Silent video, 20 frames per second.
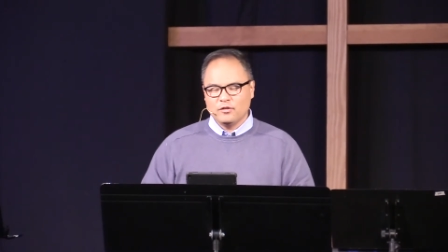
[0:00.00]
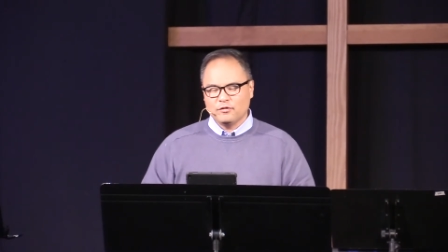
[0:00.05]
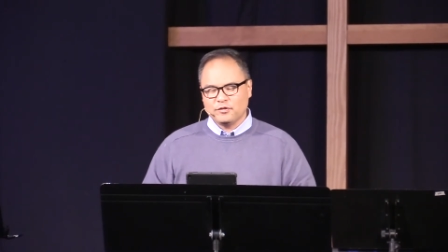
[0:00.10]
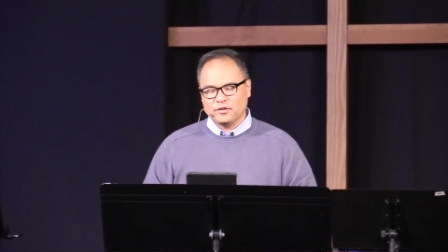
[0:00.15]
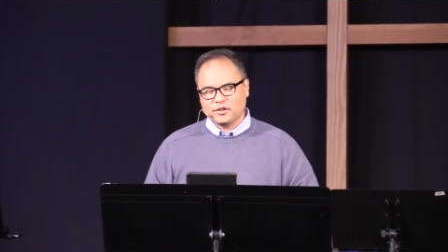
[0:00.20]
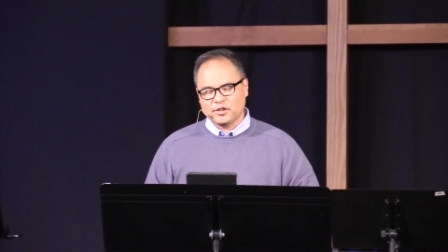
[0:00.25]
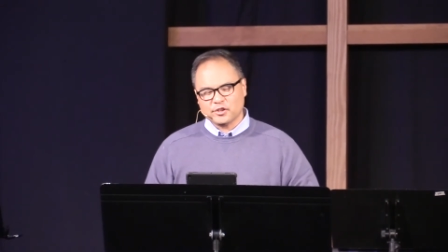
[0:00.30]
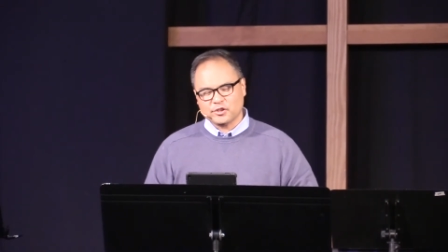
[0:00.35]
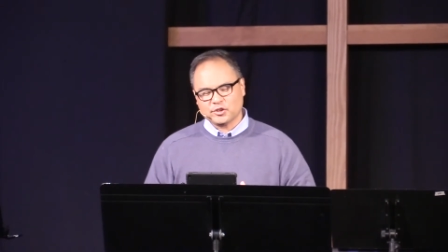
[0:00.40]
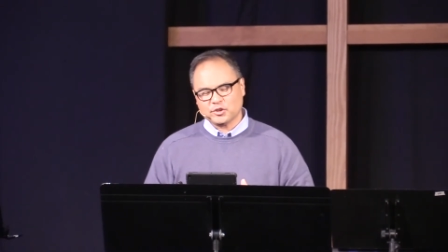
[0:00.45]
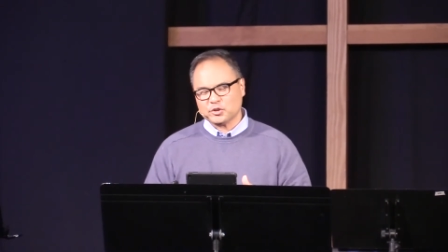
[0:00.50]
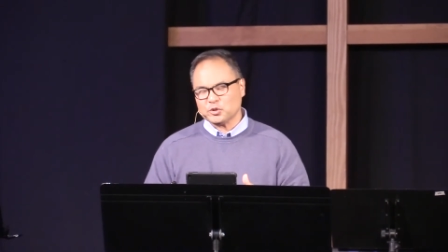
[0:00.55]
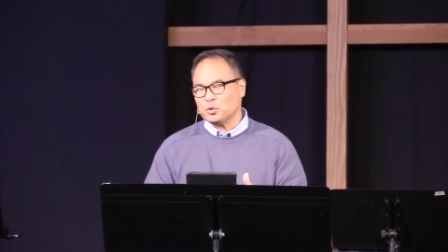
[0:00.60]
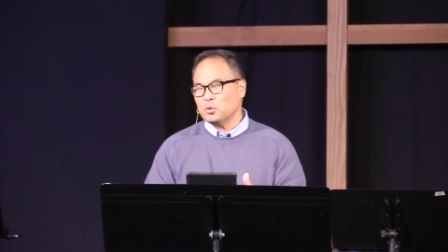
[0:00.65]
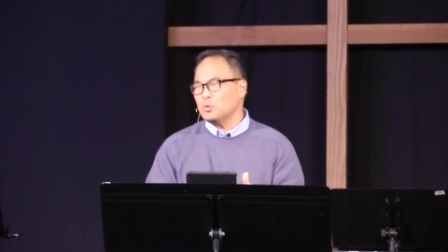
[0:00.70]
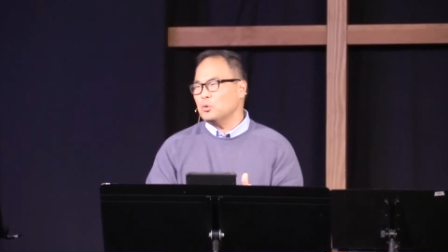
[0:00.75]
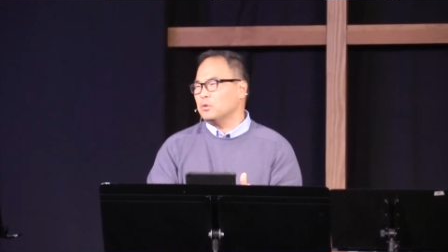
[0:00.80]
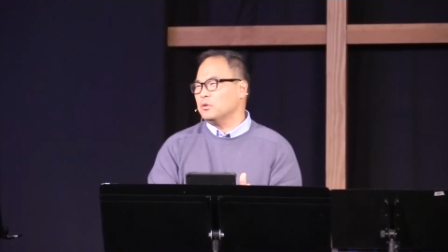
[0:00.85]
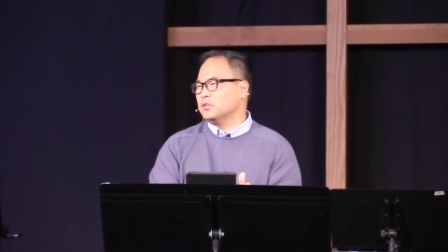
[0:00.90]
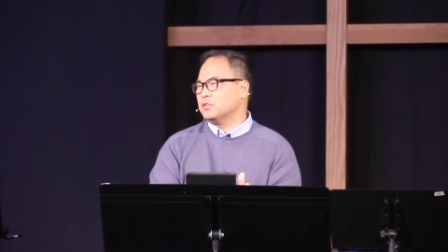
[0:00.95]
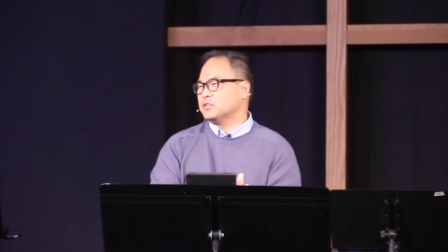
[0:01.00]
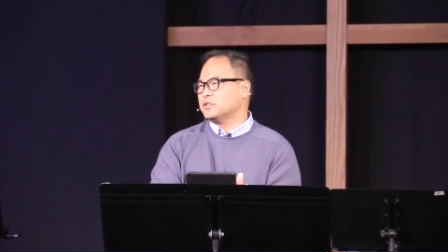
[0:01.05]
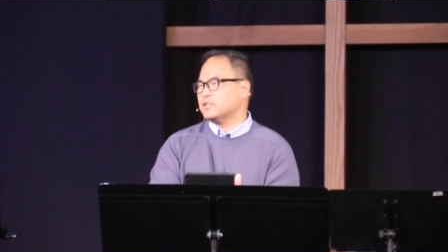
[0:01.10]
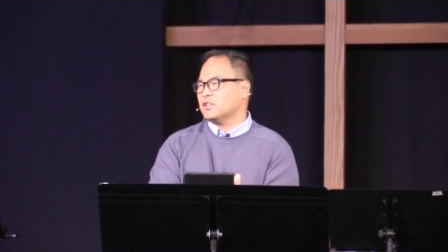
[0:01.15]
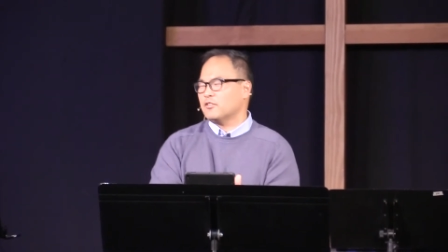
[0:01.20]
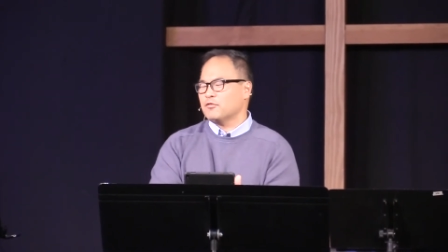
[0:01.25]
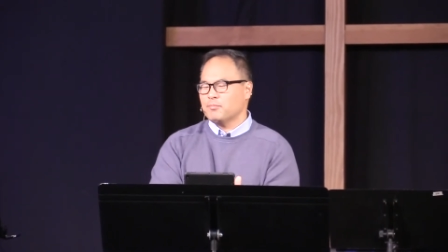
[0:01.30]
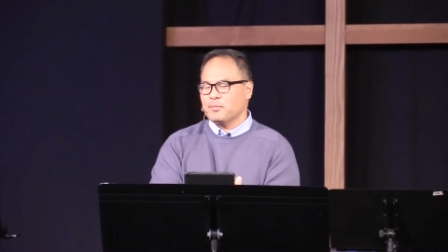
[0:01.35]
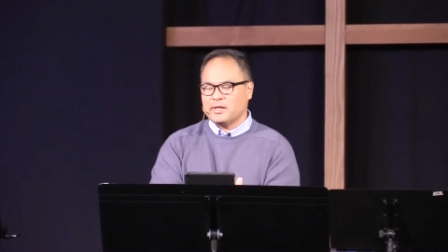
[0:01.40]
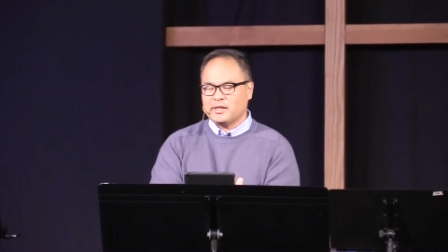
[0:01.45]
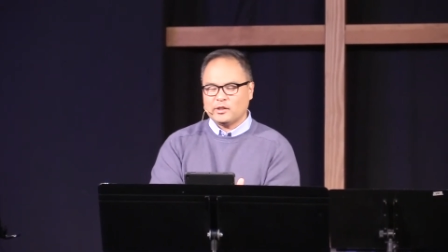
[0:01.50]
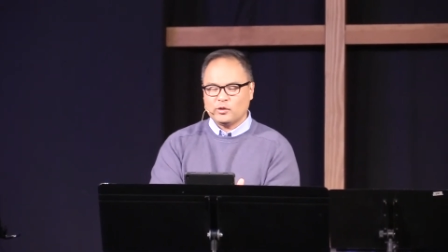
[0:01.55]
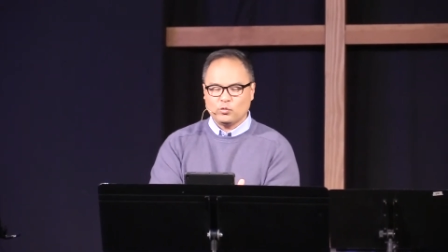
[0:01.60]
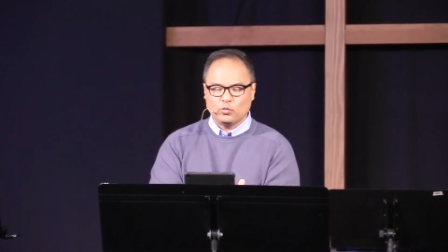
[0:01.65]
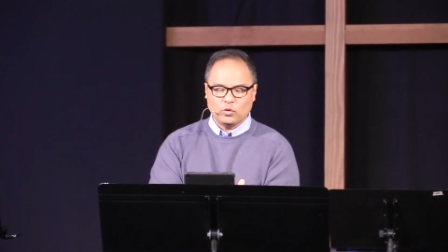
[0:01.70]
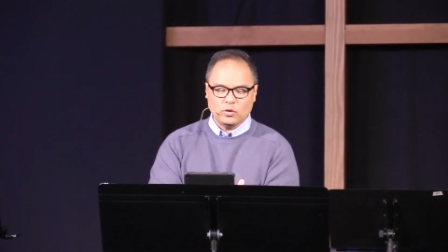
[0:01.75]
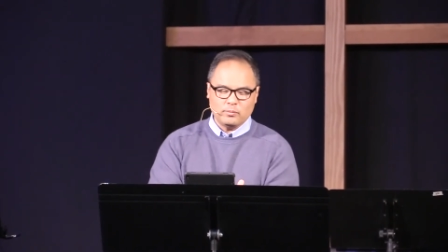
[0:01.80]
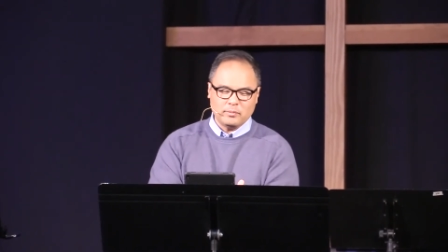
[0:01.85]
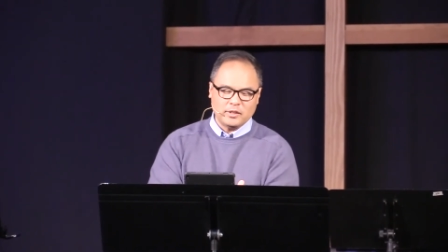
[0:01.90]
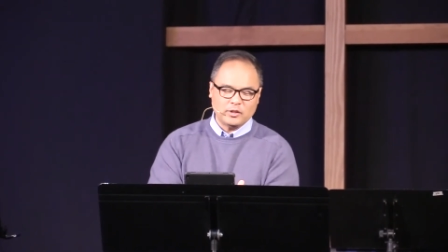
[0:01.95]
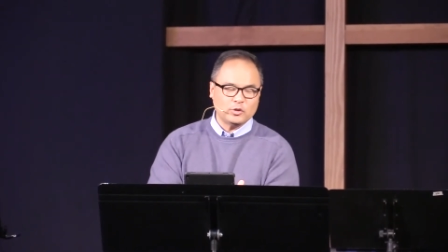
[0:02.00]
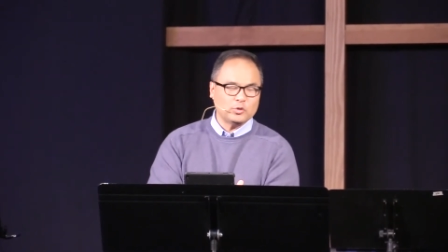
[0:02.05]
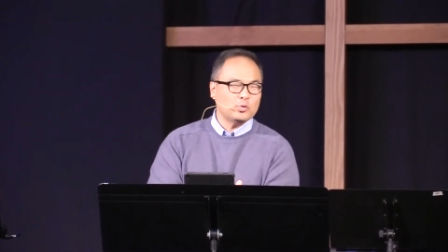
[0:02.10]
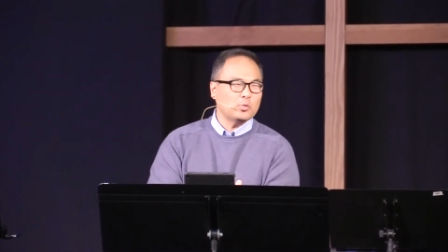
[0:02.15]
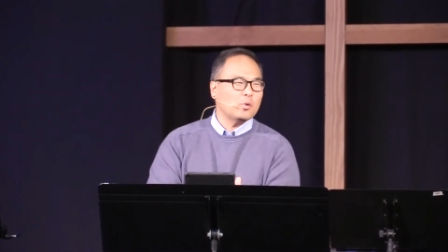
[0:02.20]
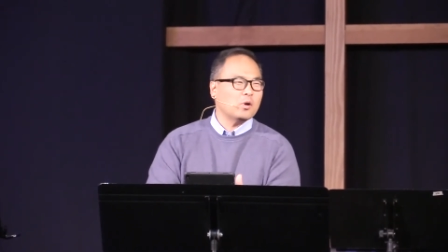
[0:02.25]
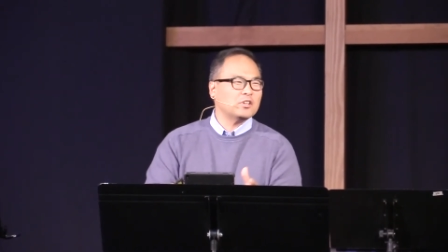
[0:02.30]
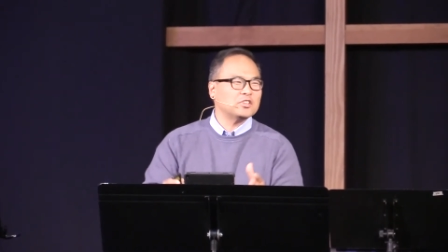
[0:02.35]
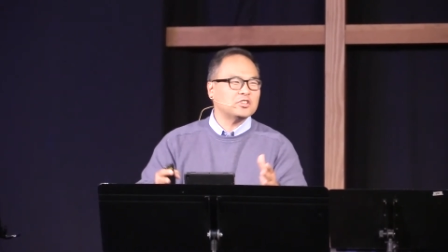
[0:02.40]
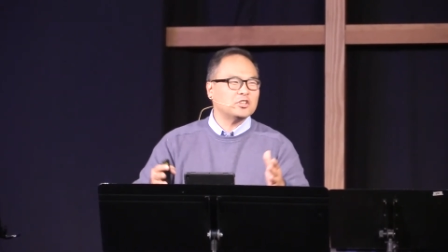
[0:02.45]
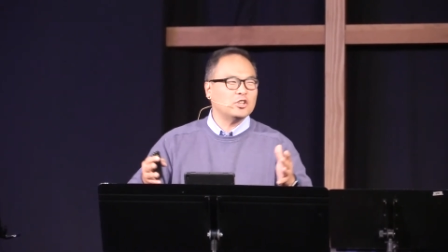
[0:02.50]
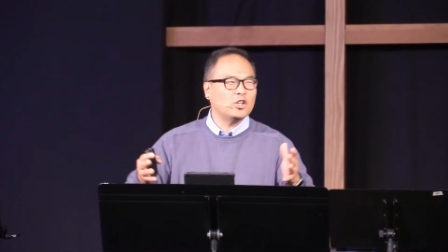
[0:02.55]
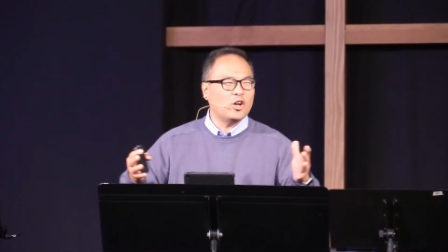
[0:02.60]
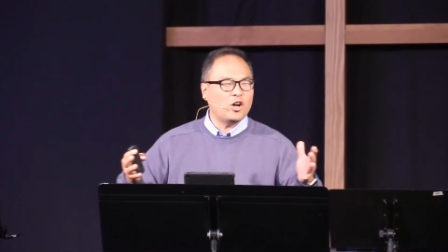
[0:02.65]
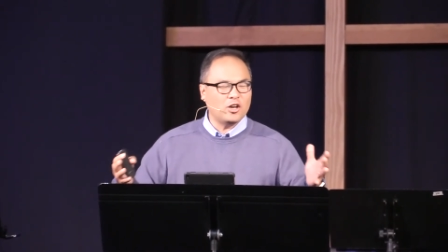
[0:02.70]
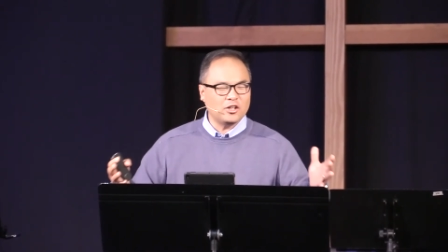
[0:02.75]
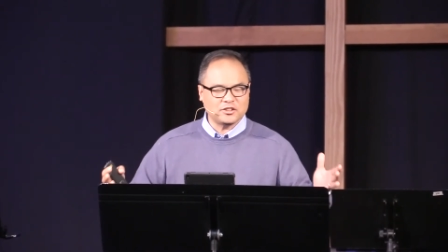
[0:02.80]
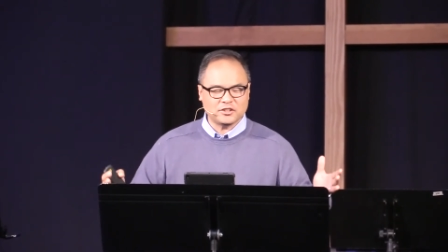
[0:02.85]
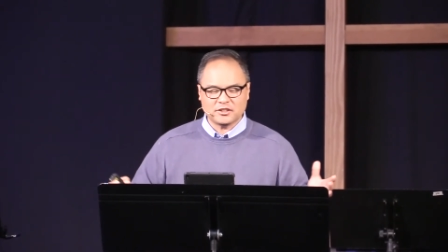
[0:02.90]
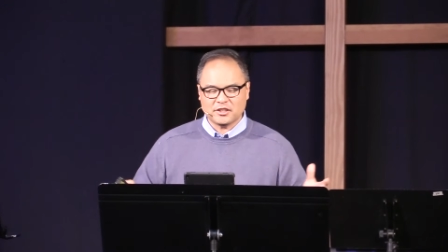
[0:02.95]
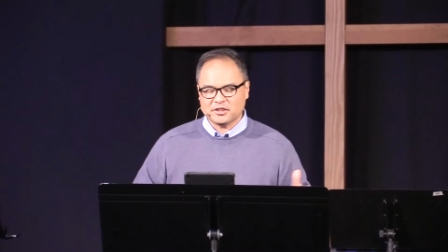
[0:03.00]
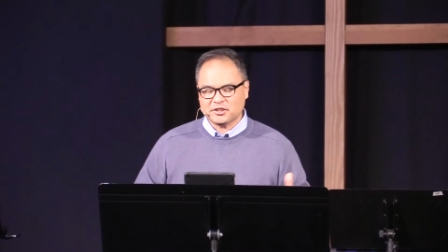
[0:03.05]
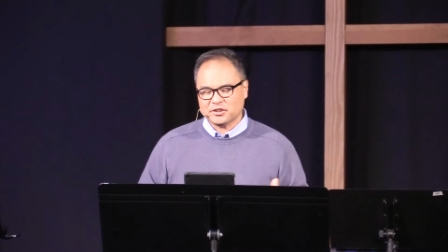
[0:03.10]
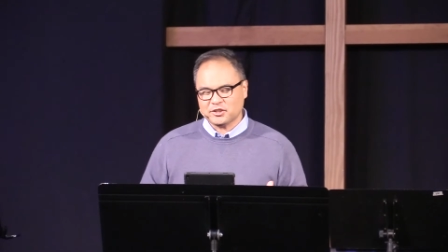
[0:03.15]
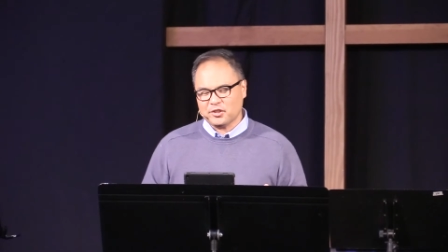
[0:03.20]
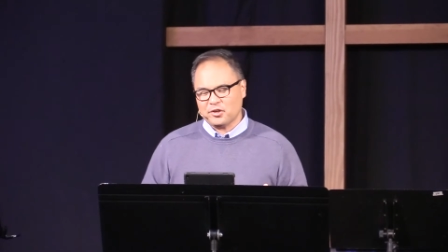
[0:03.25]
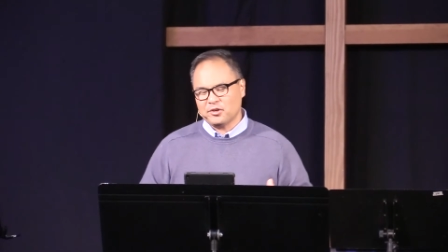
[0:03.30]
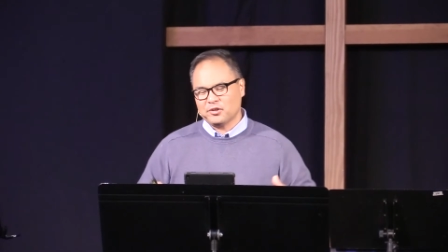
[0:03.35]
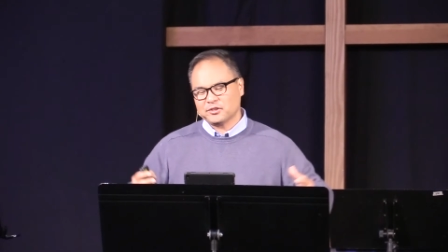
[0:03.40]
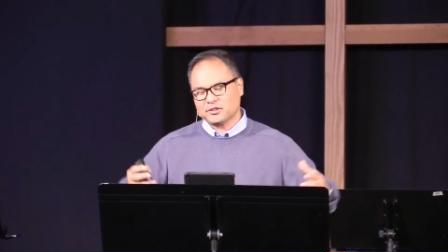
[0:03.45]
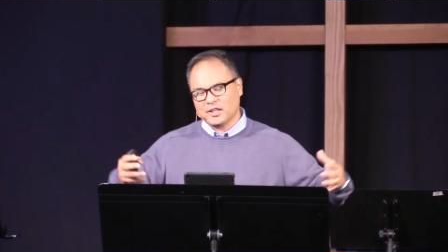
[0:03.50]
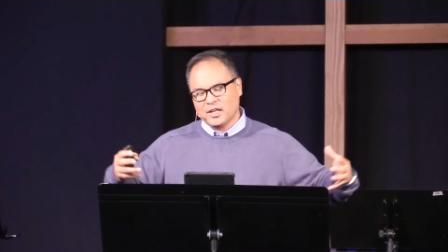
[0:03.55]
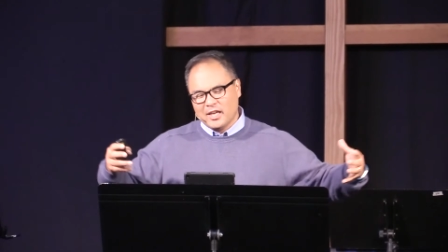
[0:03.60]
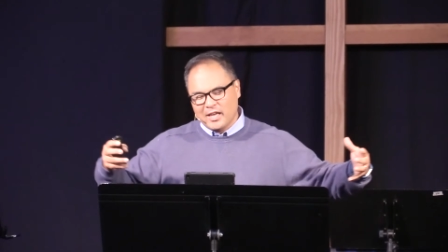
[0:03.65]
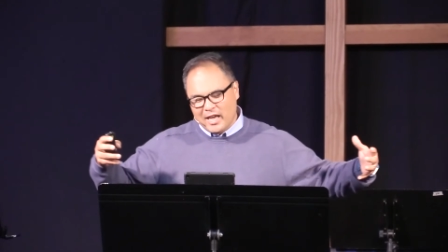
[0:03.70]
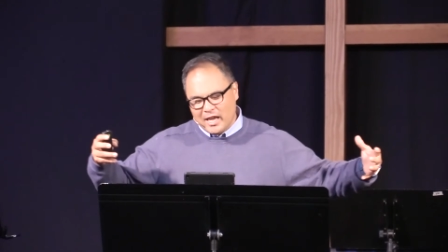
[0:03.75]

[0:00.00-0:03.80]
for the souls of men and women who are lost as sinners